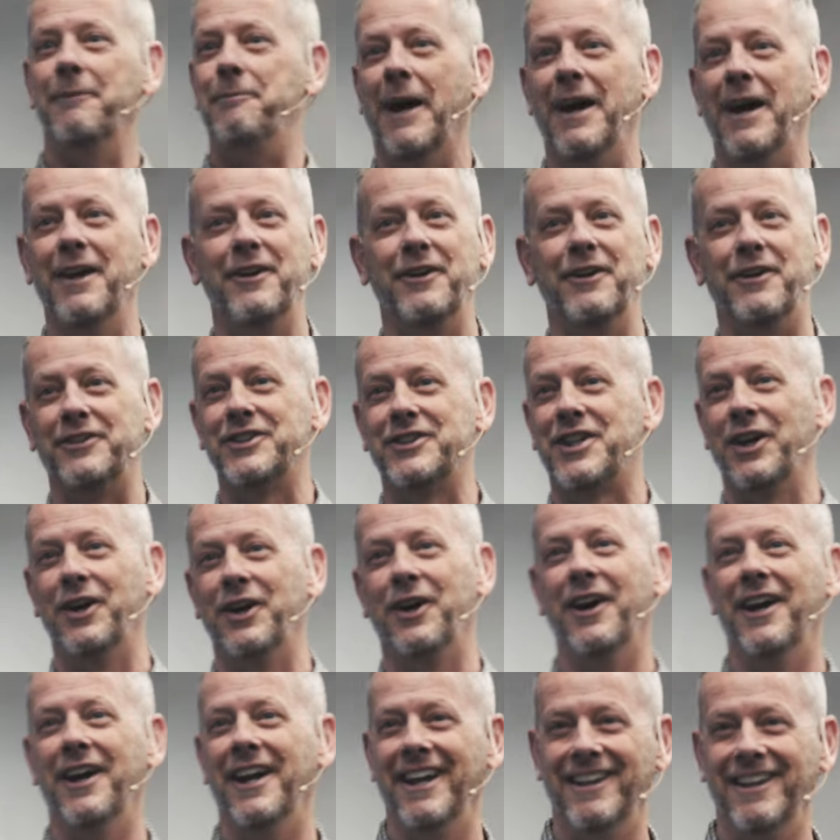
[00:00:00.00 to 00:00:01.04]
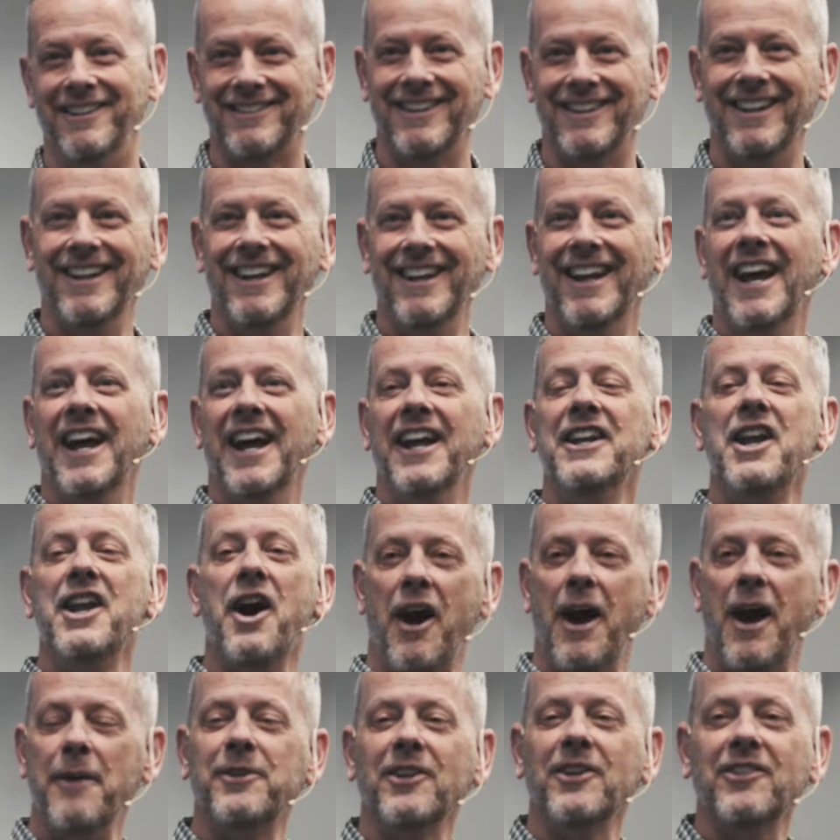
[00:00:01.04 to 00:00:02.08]
better choice. No,
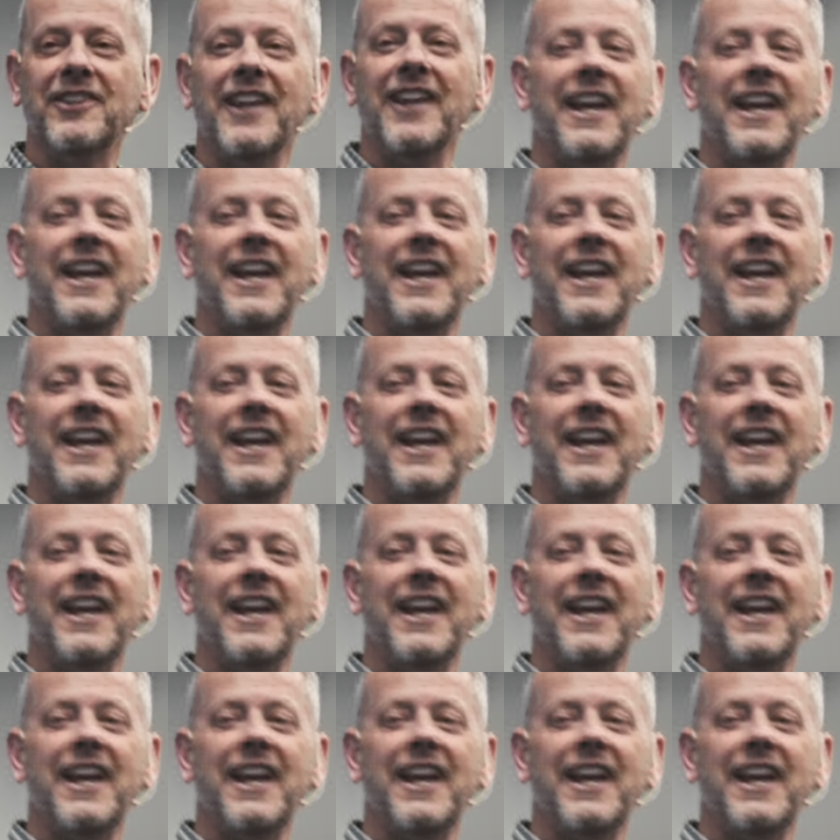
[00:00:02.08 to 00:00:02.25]
I'm just